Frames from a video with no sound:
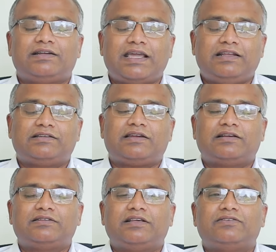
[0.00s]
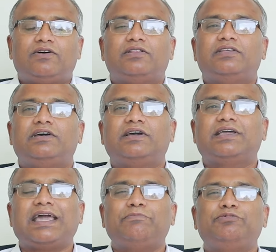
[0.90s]
tight structures or the
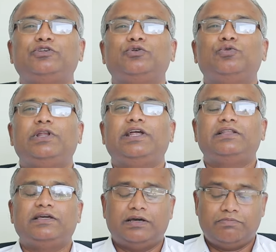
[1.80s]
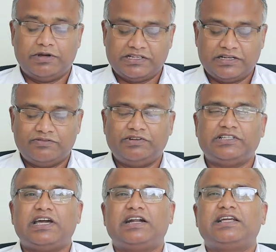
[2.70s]
capsule and the muscles
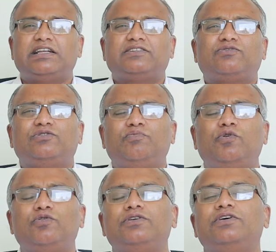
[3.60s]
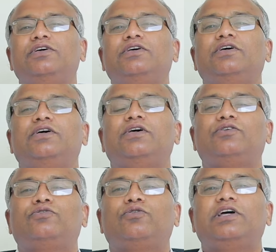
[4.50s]
which are attached to the bone,
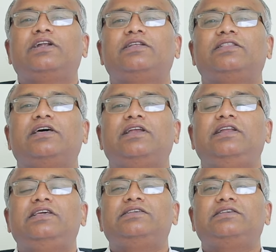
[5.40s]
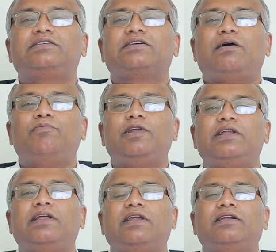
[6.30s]
so that the release is
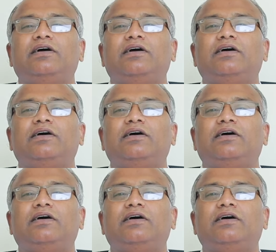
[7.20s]
complete, and